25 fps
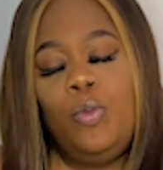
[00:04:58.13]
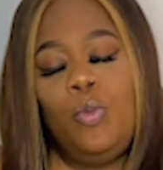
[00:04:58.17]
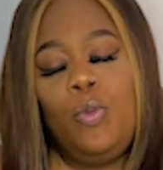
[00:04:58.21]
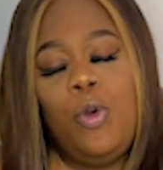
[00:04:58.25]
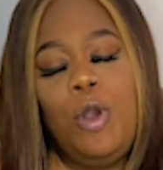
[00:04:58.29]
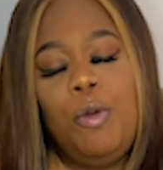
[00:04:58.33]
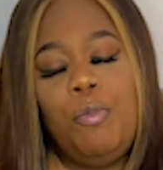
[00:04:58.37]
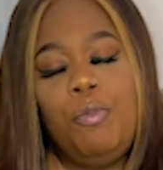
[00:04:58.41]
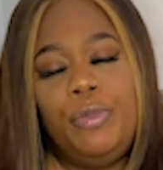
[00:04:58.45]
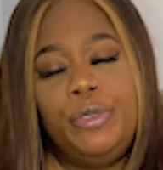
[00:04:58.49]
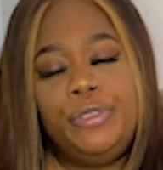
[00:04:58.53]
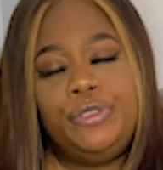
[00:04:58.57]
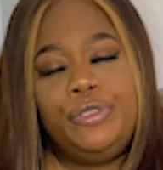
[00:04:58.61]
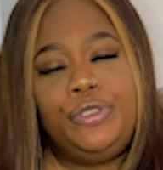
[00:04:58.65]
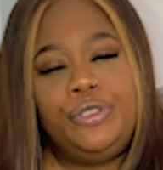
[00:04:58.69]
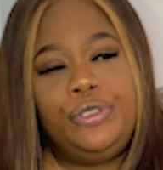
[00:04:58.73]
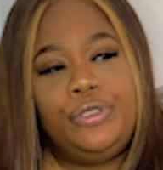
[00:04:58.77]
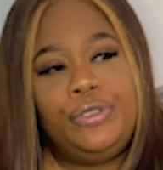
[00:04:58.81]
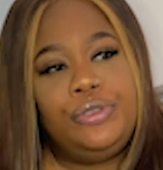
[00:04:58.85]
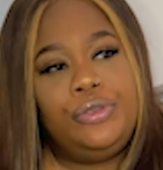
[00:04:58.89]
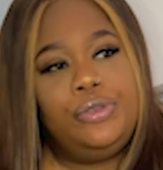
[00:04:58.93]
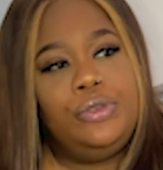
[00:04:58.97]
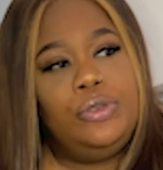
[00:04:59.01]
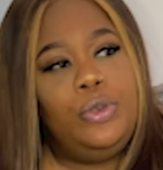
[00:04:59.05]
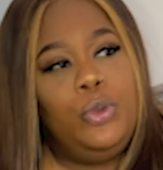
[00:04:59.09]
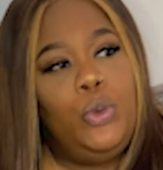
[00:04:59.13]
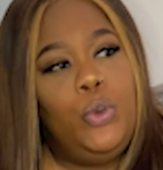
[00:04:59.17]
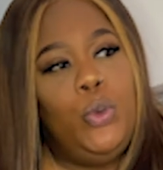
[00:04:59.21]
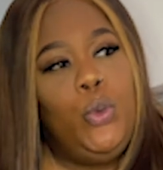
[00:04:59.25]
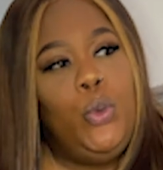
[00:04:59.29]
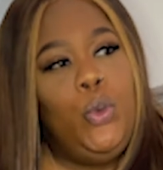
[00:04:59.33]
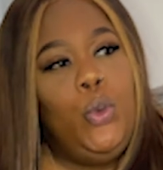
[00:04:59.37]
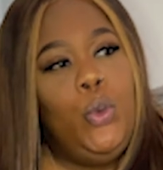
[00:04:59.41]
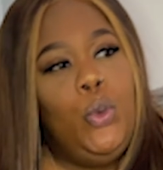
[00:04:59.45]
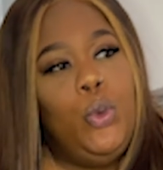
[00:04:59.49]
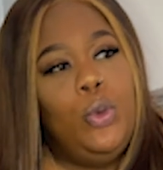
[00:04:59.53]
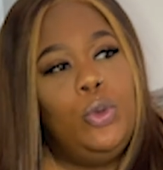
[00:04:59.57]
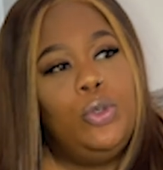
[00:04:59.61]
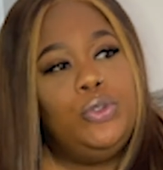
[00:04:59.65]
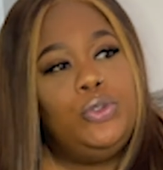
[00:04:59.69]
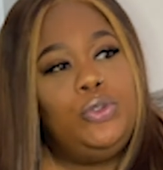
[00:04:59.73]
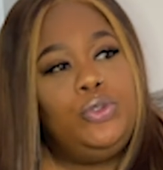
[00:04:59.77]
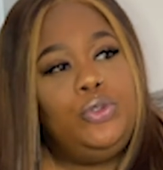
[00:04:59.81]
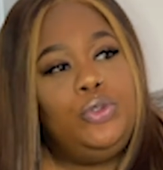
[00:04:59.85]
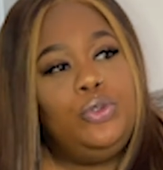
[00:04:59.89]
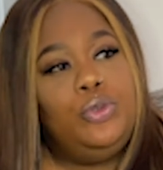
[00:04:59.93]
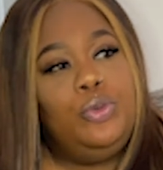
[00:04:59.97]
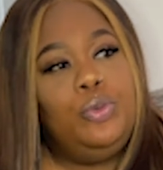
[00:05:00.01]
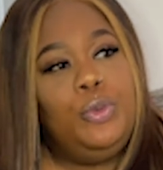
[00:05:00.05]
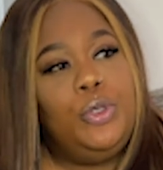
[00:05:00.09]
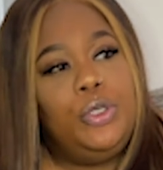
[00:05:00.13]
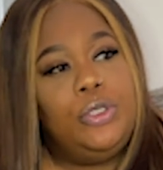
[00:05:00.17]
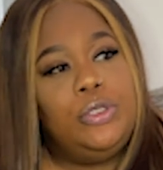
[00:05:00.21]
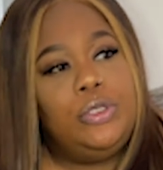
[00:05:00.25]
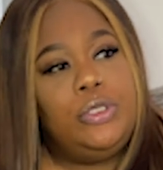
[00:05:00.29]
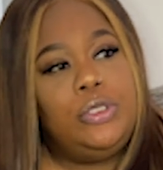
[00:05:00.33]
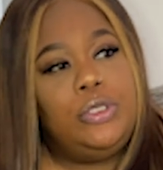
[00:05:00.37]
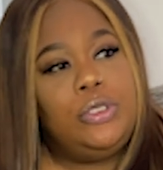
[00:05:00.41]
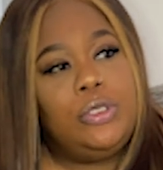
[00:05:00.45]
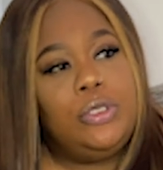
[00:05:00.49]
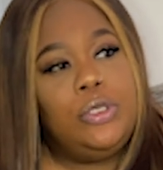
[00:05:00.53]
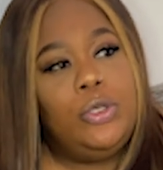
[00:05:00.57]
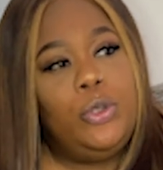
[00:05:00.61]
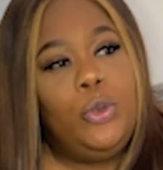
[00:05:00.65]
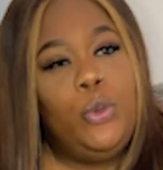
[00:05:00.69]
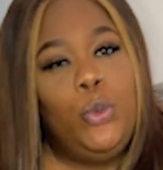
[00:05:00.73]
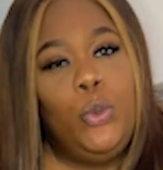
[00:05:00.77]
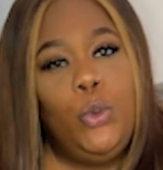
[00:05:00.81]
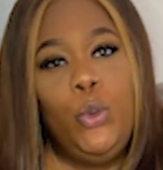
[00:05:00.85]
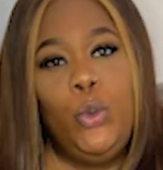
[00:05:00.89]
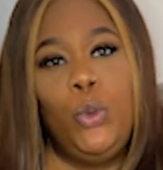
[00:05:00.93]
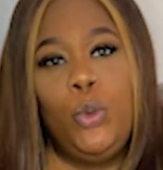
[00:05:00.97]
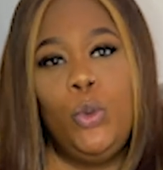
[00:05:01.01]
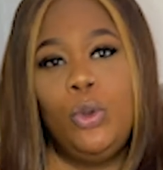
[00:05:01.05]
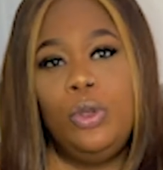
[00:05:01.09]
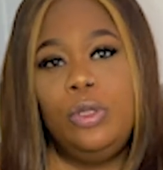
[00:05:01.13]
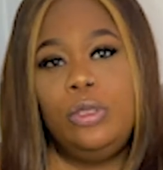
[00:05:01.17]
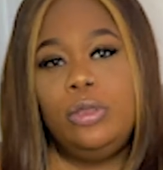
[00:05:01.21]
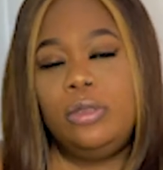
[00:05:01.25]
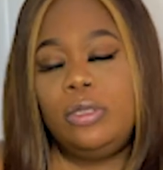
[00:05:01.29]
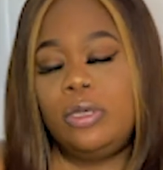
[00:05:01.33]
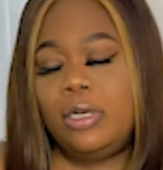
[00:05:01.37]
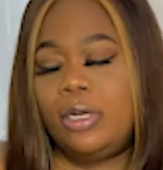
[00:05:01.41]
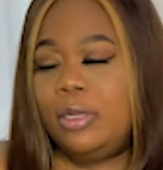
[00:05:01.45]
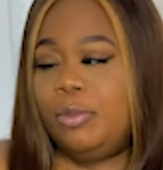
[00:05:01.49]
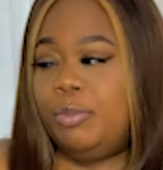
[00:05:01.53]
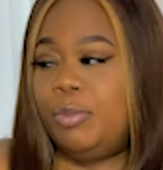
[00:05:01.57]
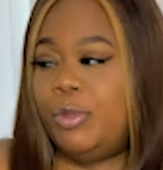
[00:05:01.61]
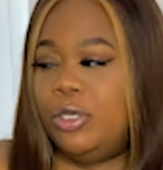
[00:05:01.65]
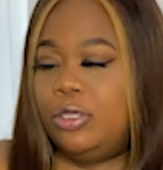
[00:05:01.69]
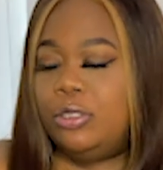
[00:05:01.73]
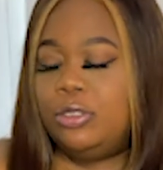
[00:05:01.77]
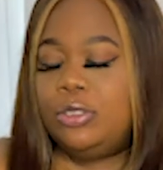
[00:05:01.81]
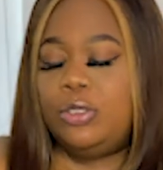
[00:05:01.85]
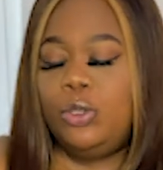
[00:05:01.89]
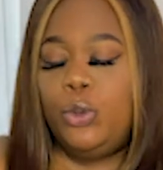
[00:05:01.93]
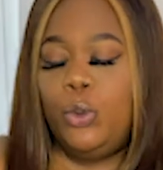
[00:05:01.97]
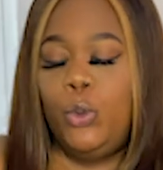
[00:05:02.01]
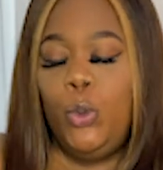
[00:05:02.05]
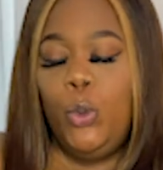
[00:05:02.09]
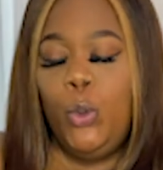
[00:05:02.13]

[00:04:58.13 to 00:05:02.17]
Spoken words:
1 month, 2 months. 3 months.